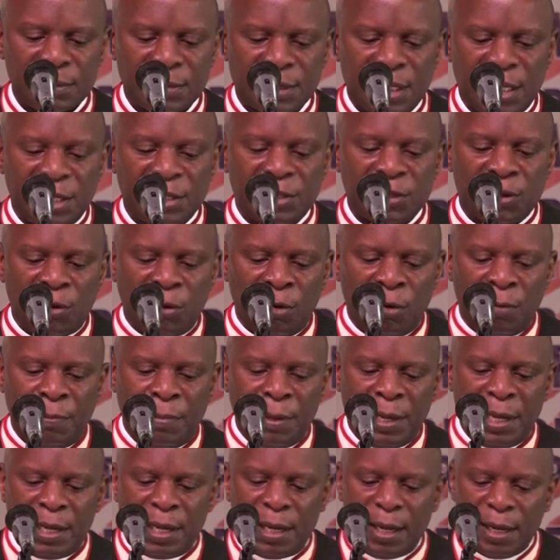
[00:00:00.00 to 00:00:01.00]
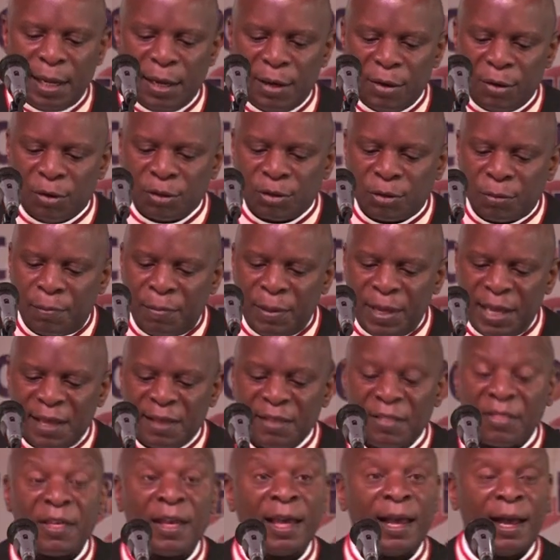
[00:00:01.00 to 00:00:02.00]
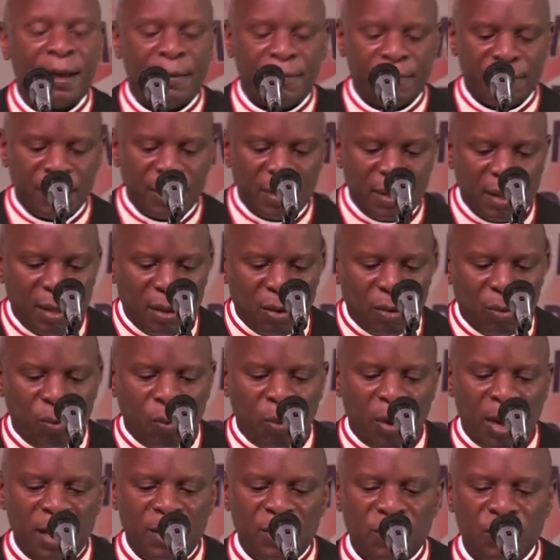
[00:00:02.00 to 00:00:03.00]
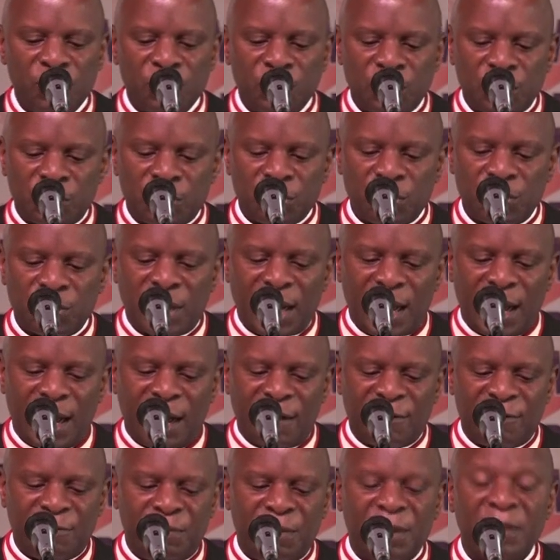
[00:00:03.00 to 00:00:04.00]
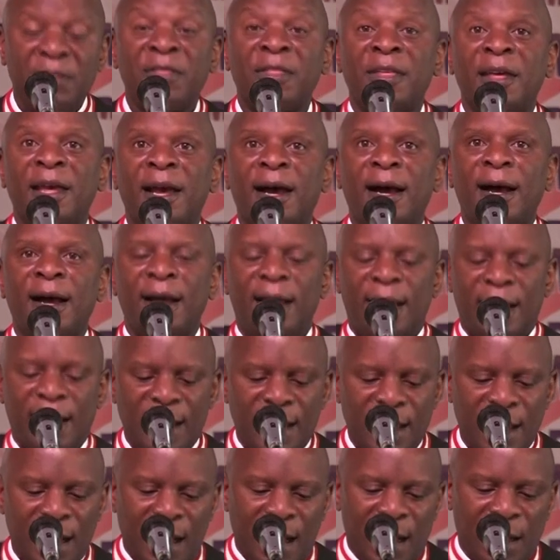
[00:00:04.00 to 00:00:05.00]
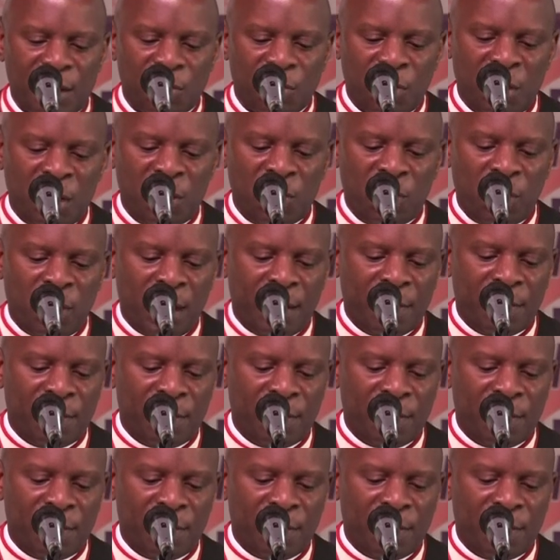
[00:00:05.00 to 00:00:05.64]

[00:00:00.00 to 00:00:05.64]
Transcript: It could be not being there when you should have been there and when we are